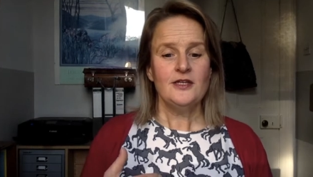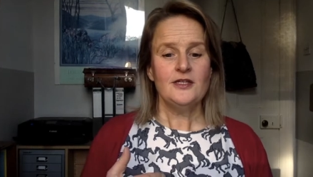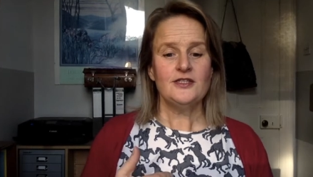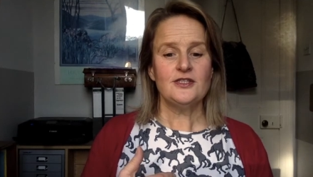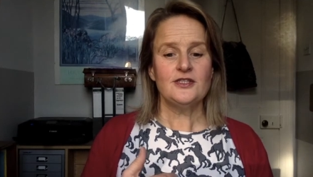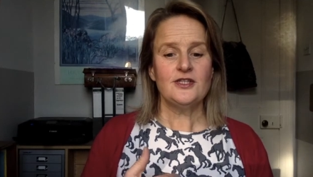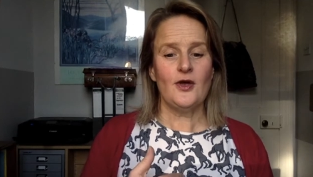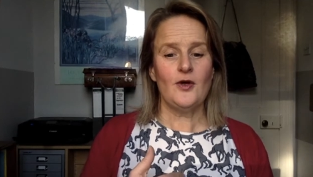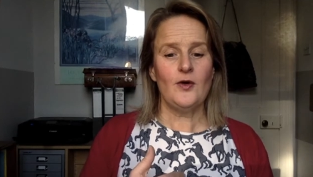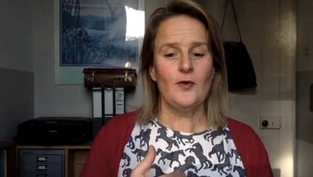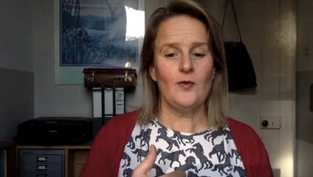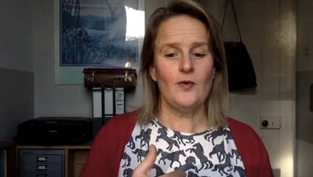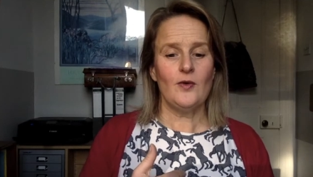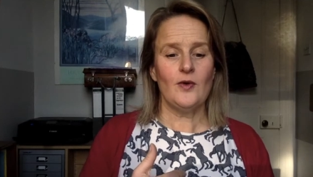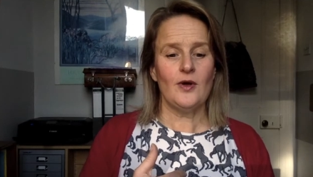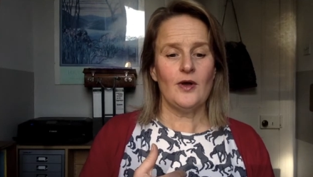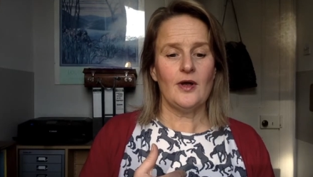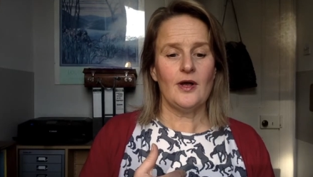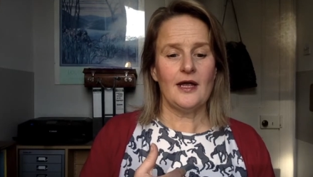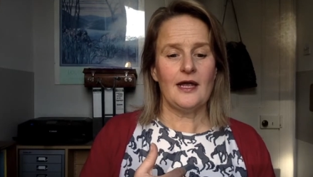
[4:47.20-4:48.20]
So
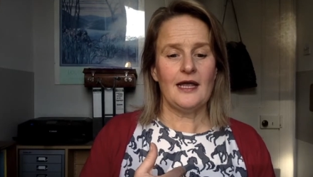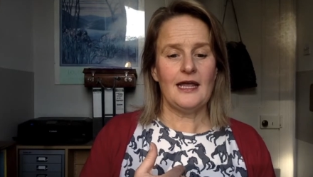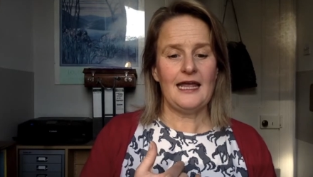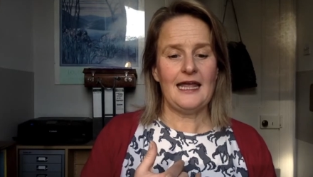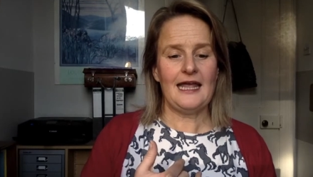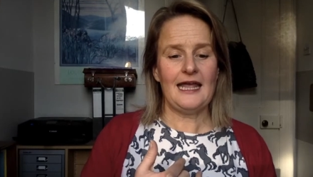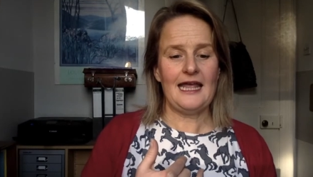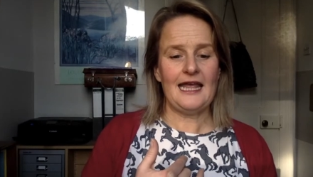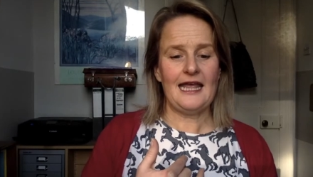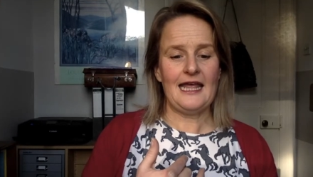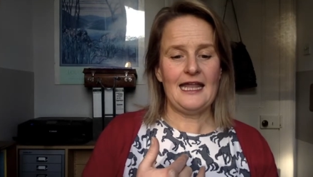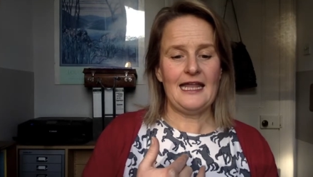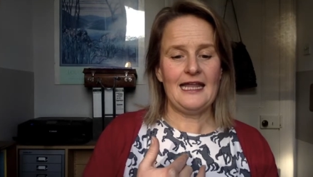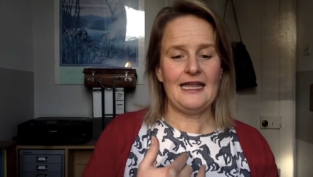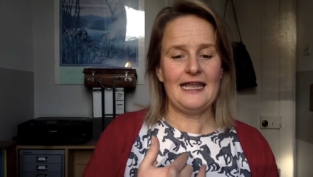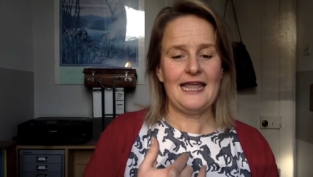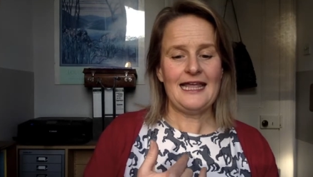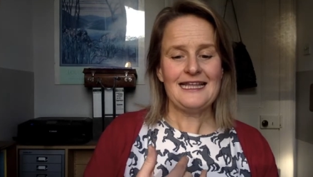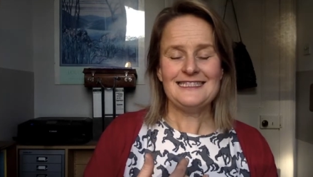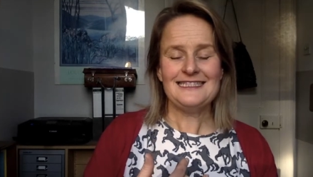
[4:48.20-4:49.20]

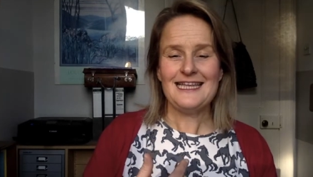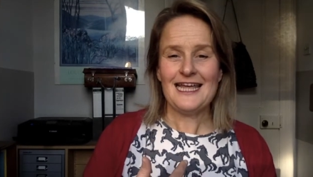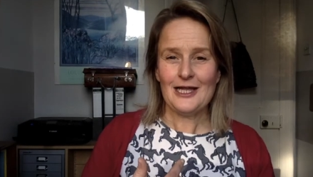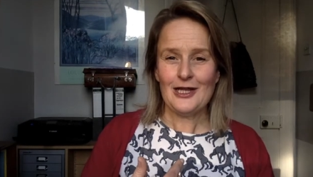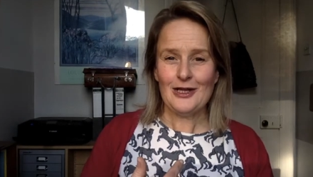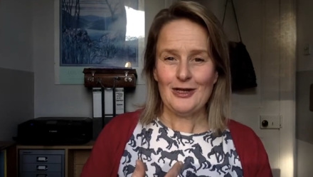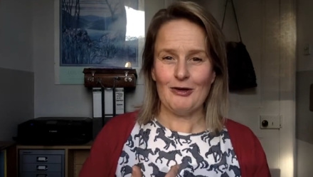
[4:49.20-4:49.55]
let's take a